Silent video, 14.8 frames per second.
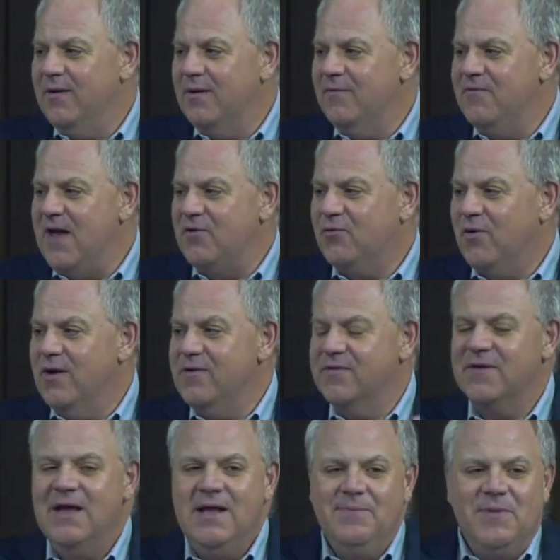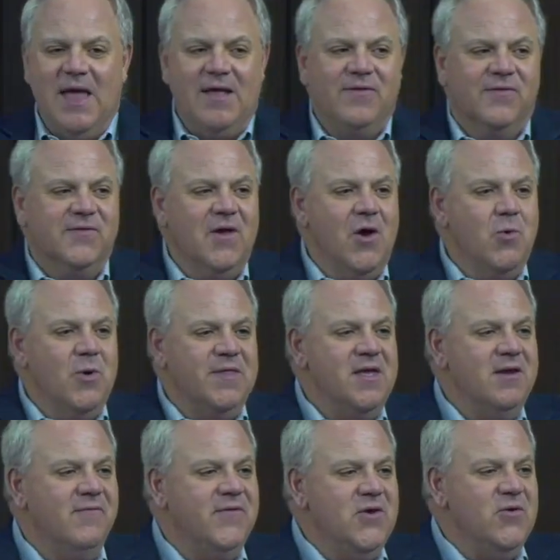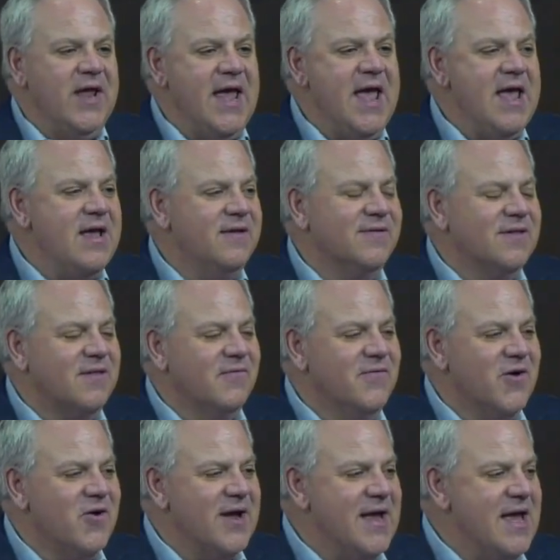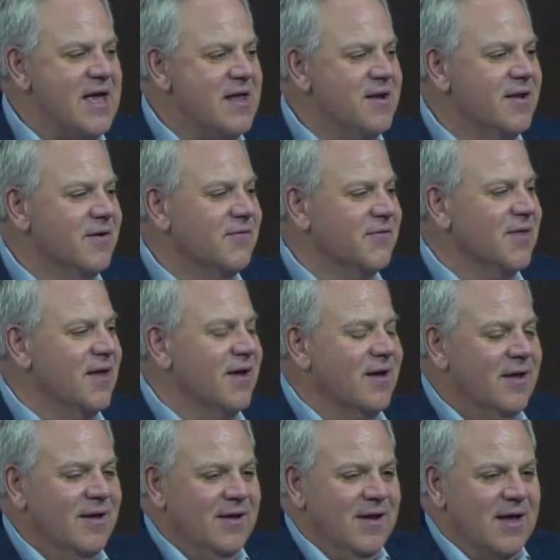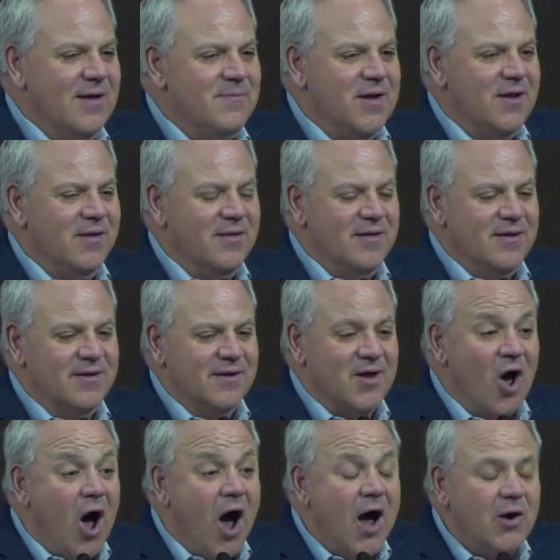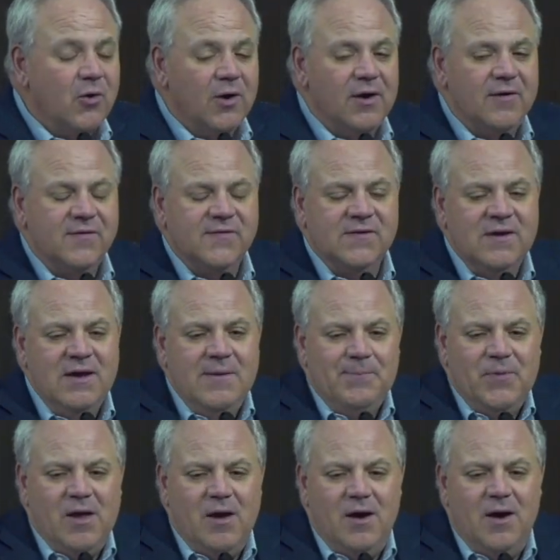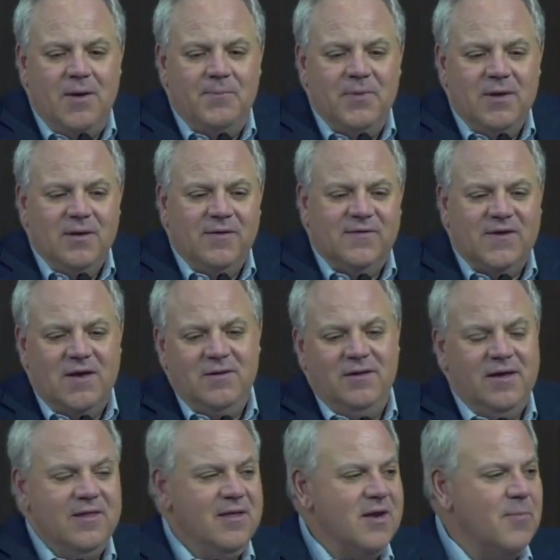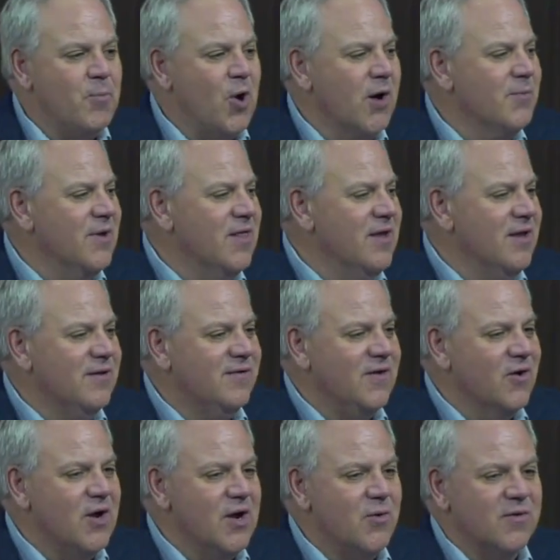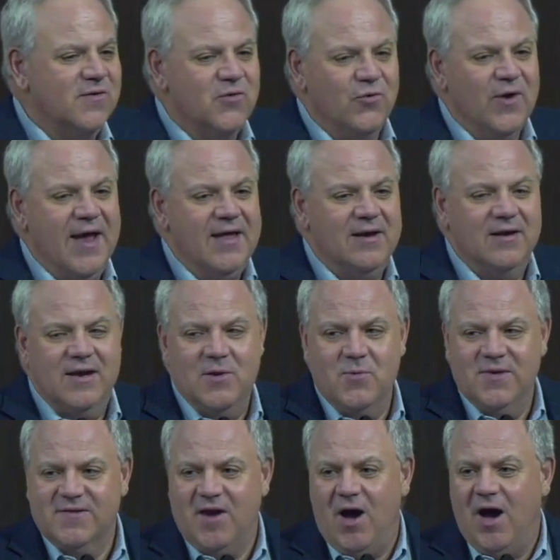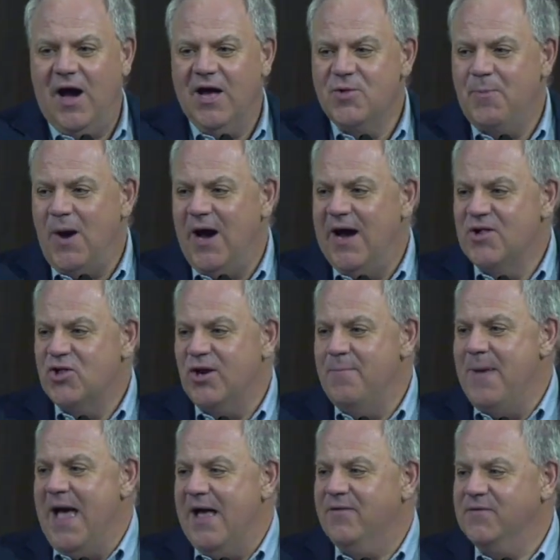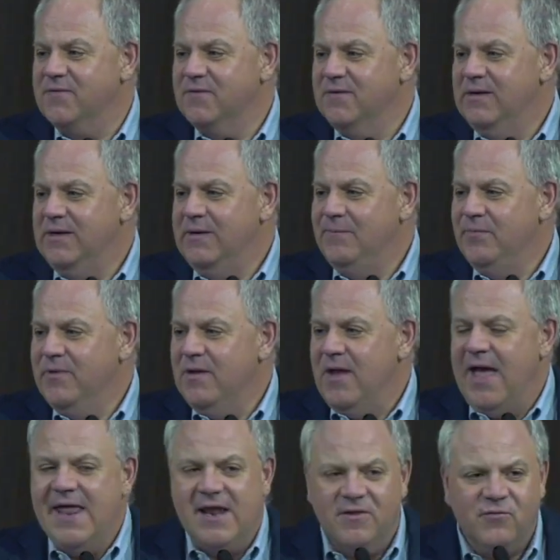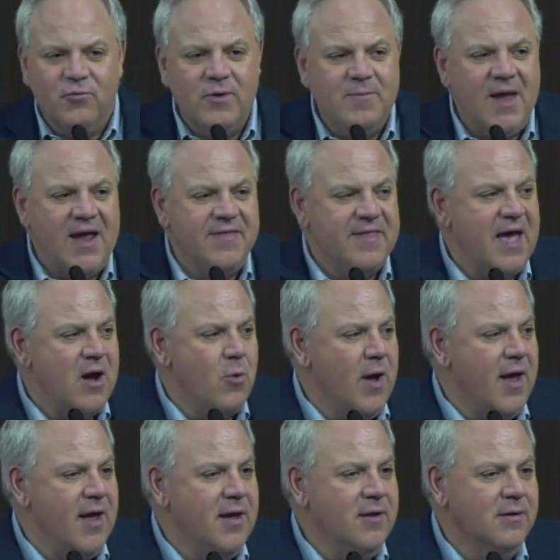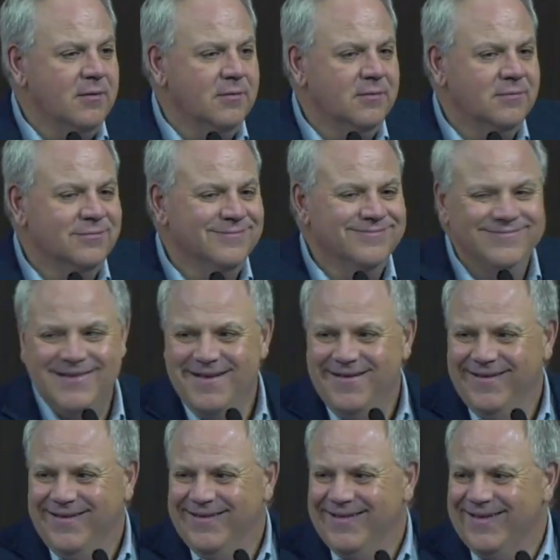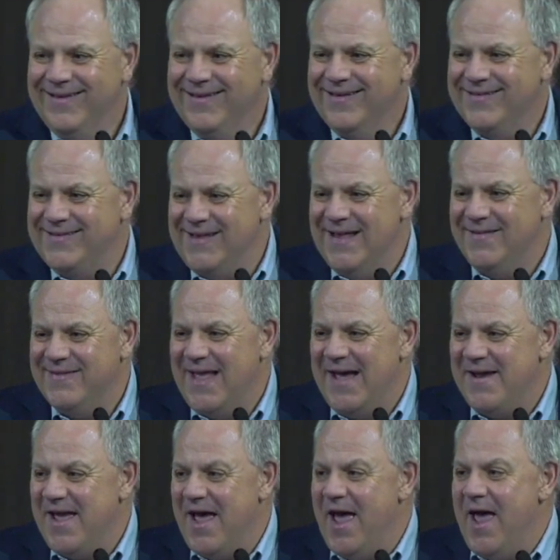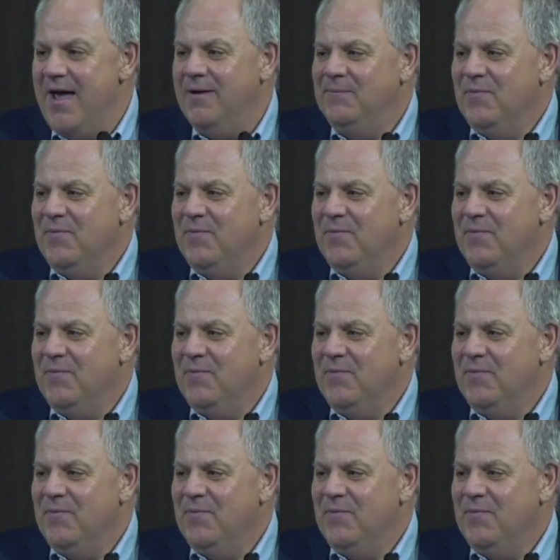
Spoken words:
veterans. And so within a few days, at the very end of the Congress, suddenly the Department of the Interior was created, and it was a hodgepodge and a mess. And it's remained that way since that day.